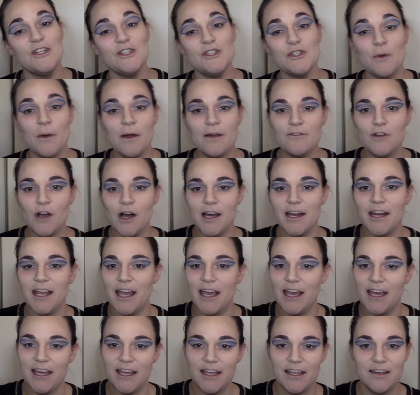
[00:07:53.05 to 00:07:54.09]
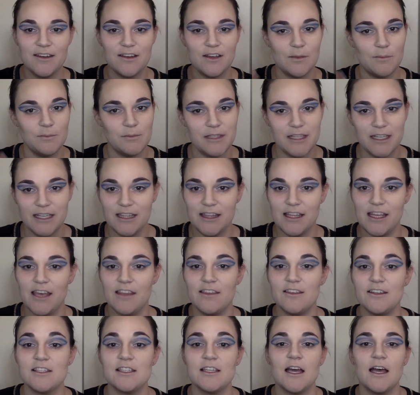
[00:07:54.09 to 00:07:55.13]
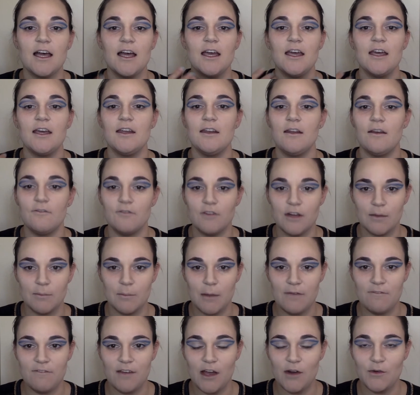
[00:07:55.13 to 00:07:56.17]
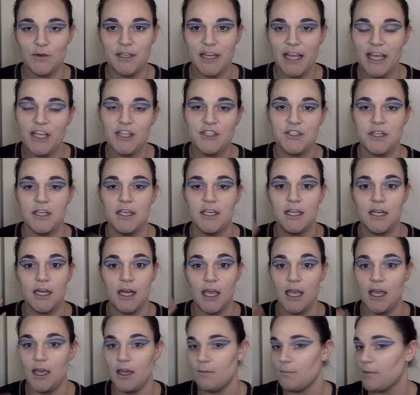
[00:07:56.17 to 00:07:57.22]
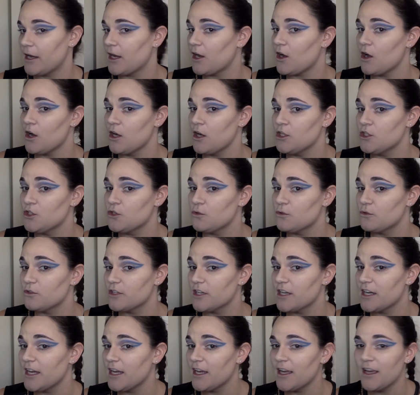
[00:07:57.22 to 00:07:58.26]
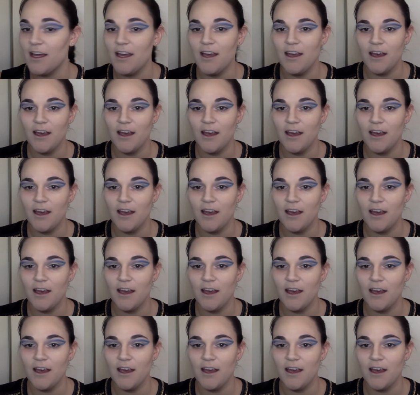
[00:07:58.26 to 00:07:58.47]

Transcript: So I've gone ahead, completed the other side. I've done my foundation and my contouring.